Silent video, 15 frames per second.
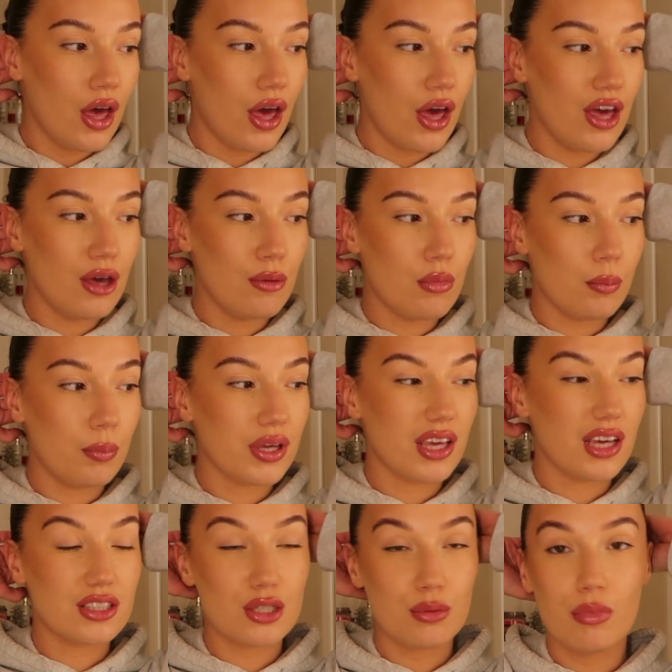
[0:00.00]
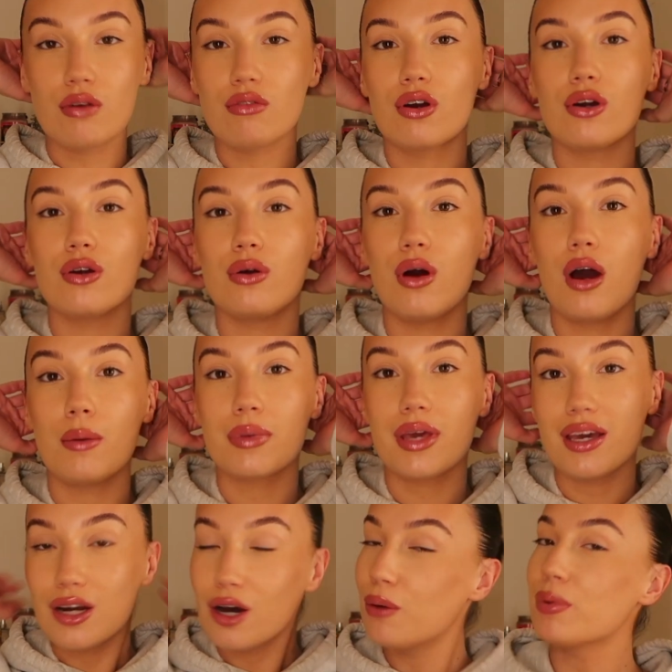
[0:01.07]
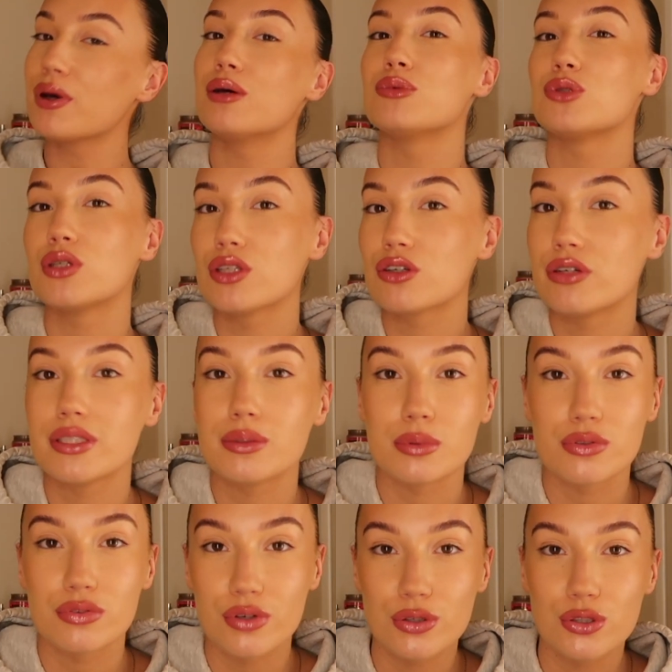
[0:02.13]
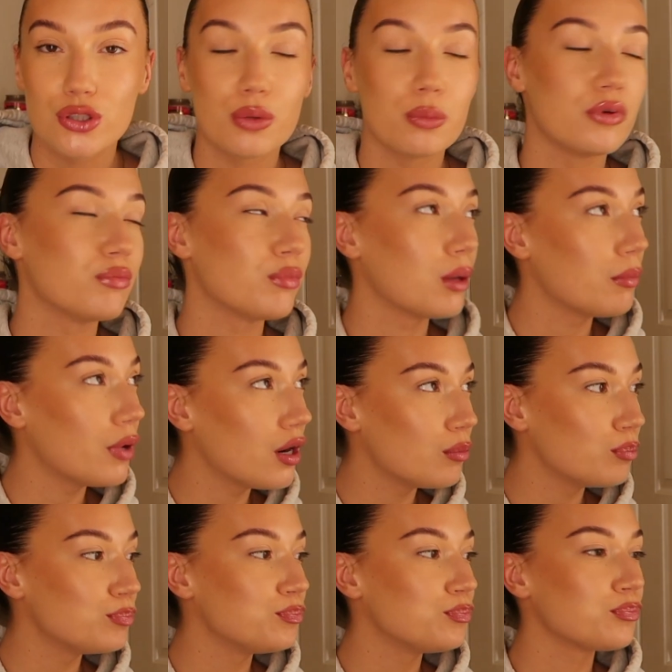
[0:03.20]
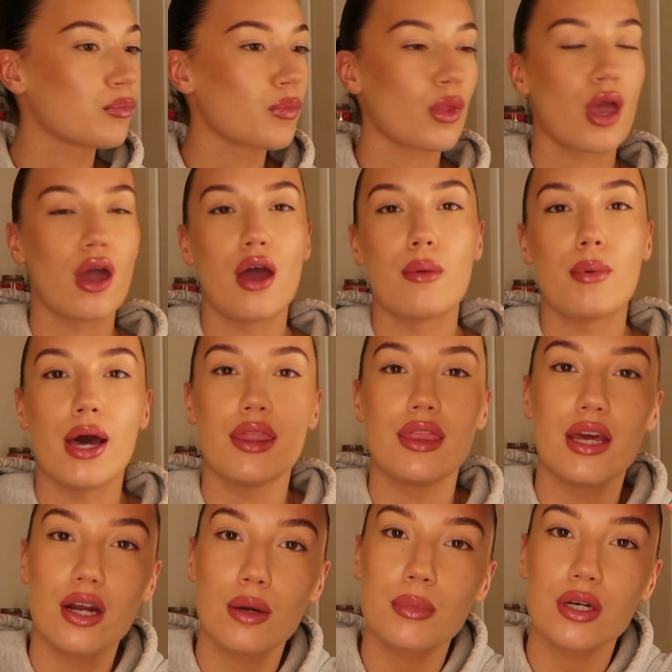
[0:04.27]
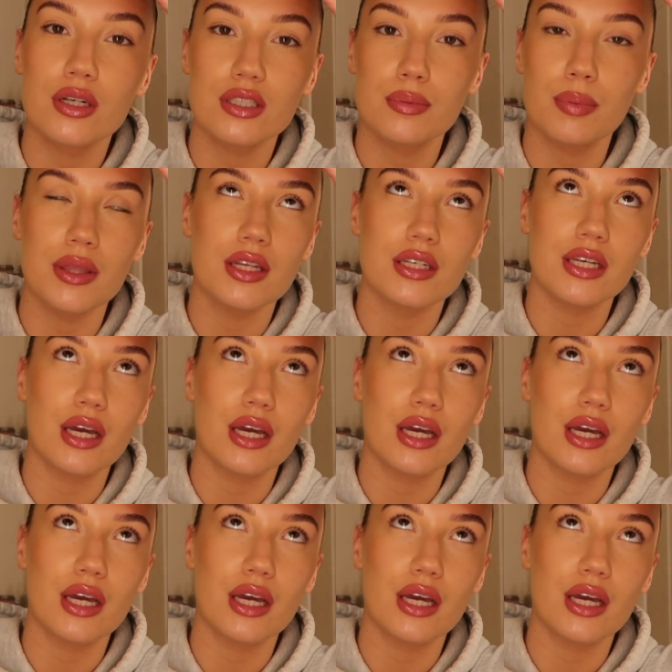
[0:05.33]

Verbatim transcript: Um, but yeah, tomorrow I'm getting up and I'm doing the Christmas food shop with my mum. Um, and then I'm going to spend the